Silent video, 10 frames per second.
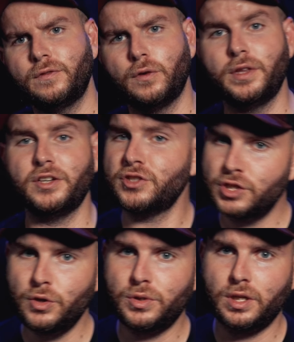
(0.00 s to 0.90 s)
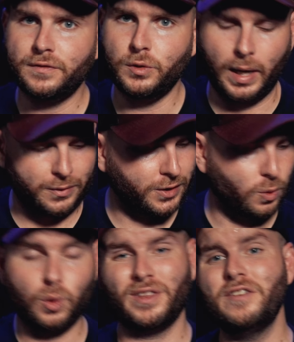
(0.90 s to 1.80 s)
for the astute of you out there,
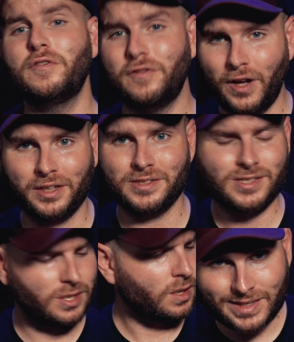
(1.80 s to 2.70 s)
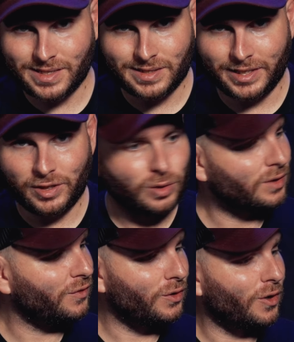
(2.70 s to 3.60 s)
or the FUDs, this is legal.
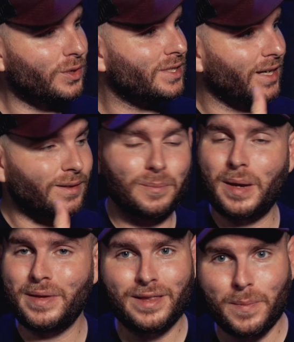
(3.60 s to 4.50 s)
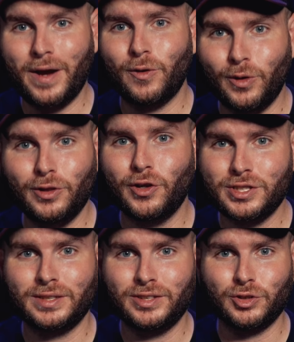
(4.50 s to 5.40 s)
If you notice that maybe the barrel looks
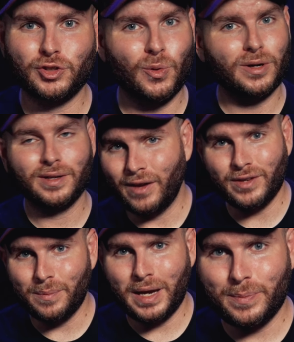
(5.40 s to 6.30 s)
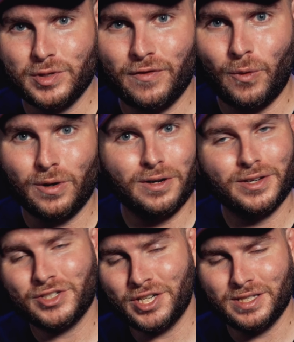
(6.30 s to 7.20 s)
a little short, I've got papers for her.
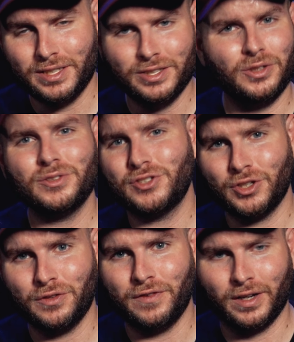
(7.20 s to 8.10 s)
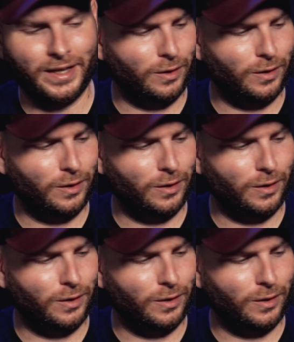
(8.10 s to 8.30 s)
She's legal. Chill the fuck